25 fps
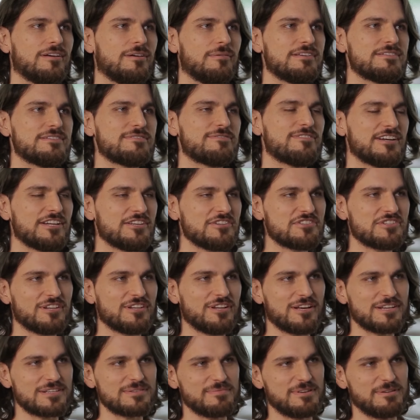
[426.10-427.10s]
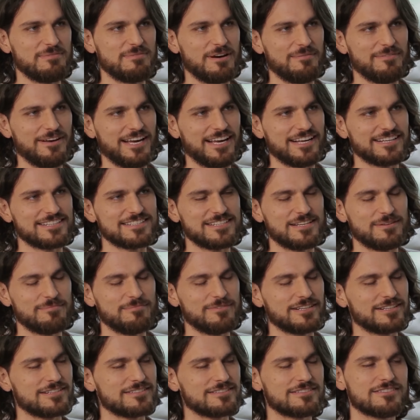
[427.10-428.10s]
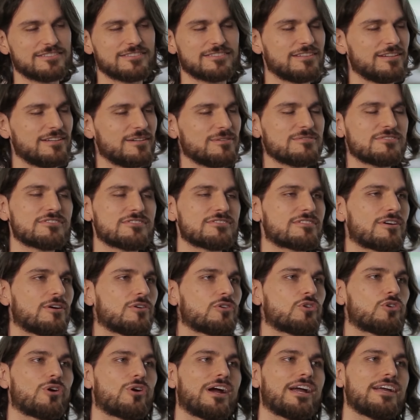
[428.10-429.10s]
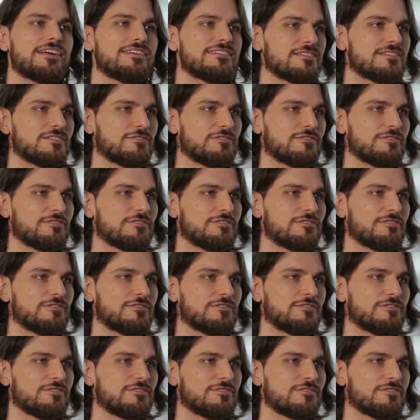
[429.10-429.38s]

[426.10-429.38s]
It's funny you should ask me about my accent because mm-hmm. girls just go crazy